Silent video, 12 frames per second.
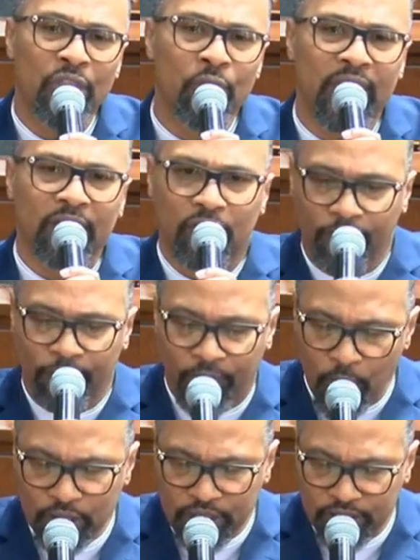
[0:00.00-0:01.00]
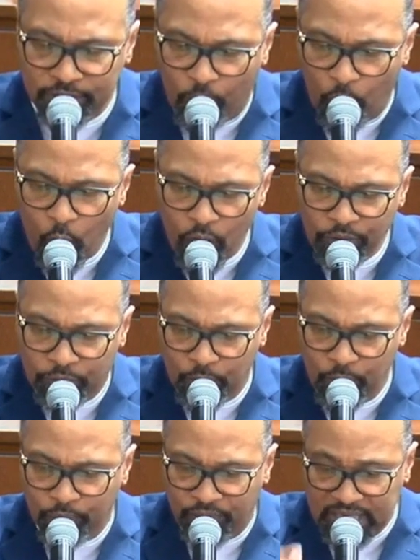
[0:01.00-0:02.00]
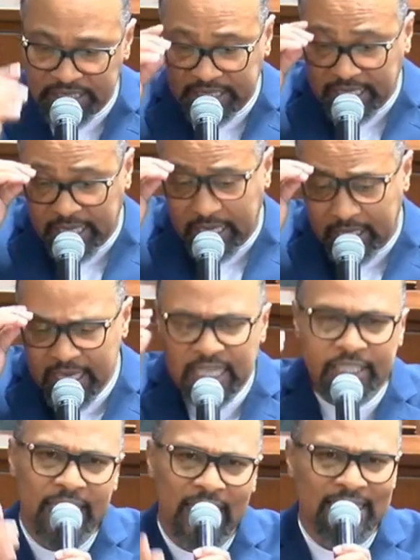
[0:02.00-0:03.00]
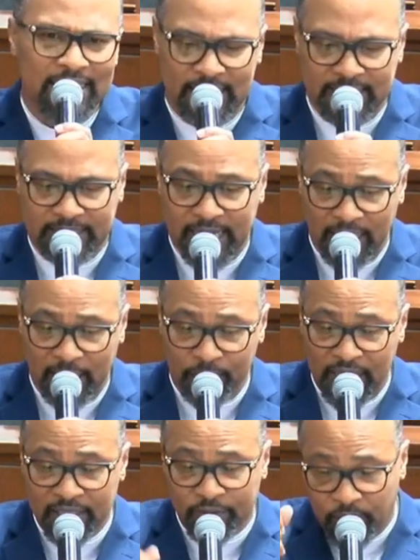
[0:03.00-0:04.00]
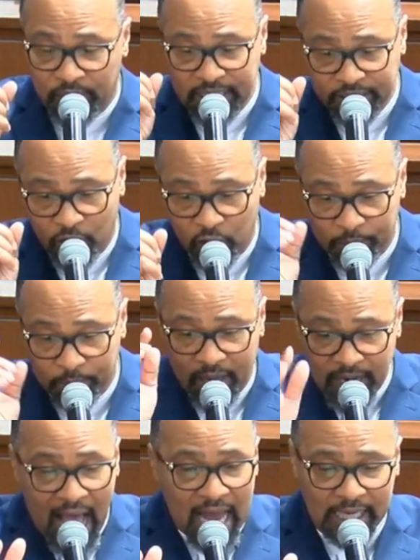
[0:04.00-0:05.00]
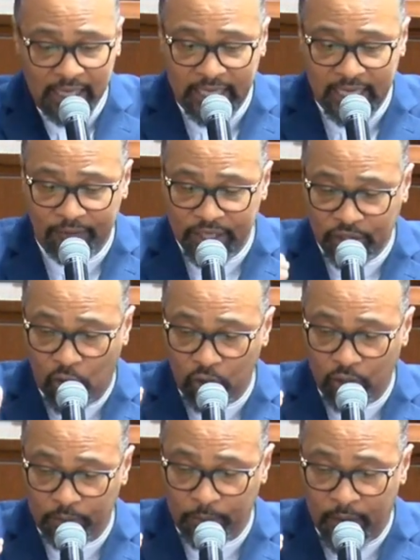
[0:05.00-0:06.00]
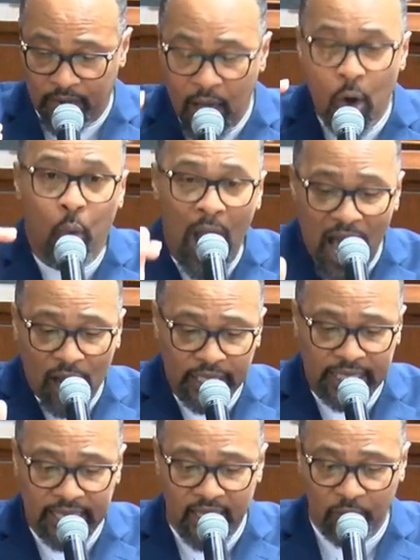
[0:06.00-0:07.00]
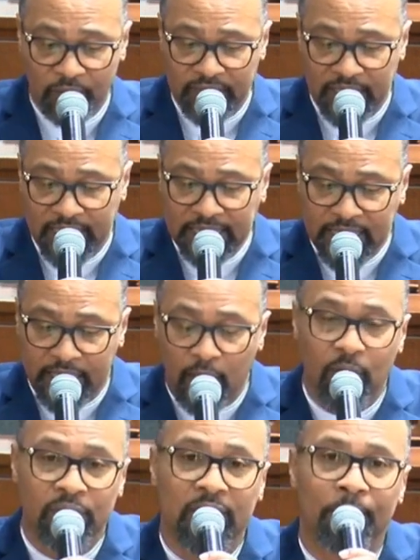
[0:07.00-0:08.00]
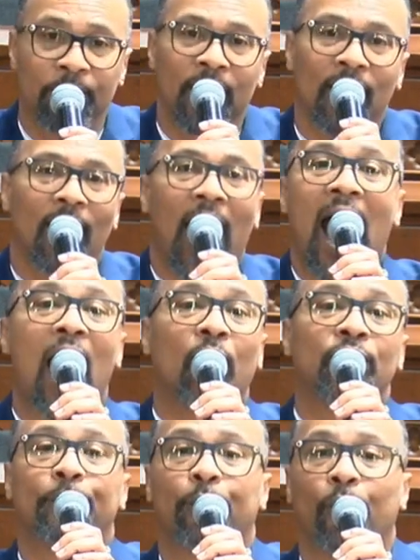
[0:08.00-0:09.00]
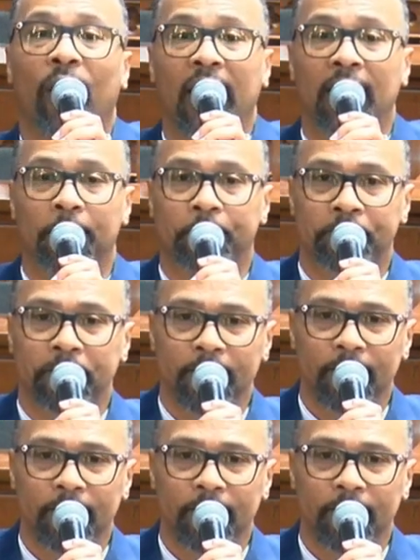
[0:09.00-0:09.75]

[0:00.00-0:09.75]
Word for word: And when you get to verses 4 through 15, Jesus is telling them, guess what? He told them about how to live, he told them about how to give, and then he tells them how to pray.